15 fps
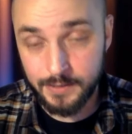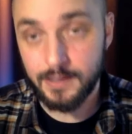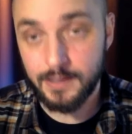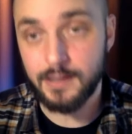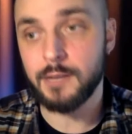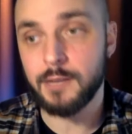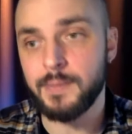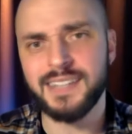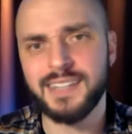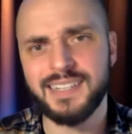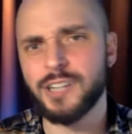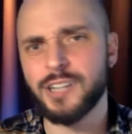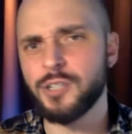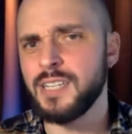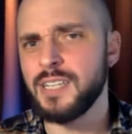and that's
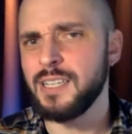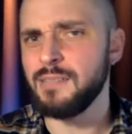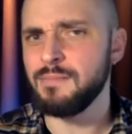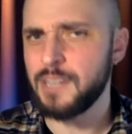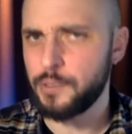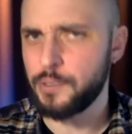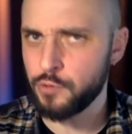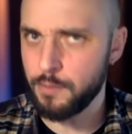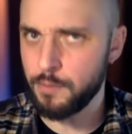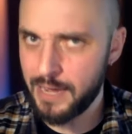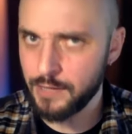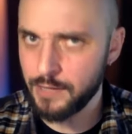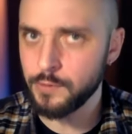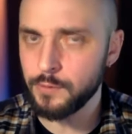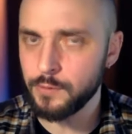actually
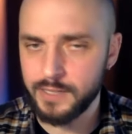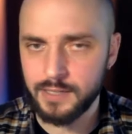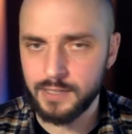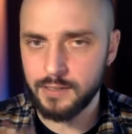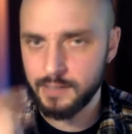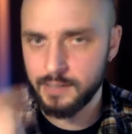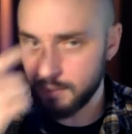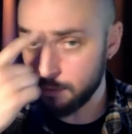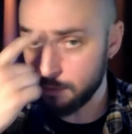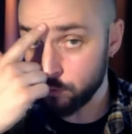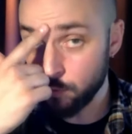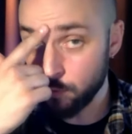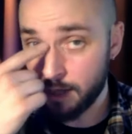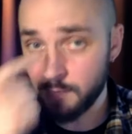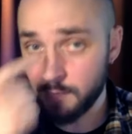detrimental in a
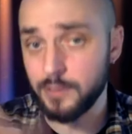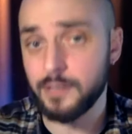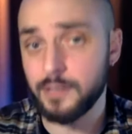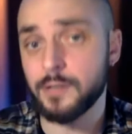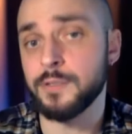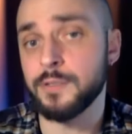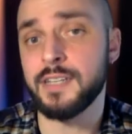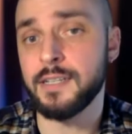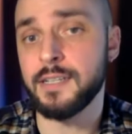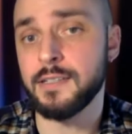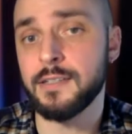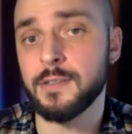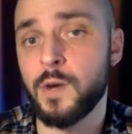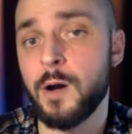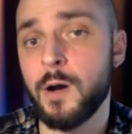direct political
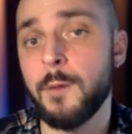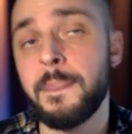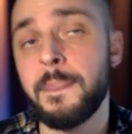sense as well.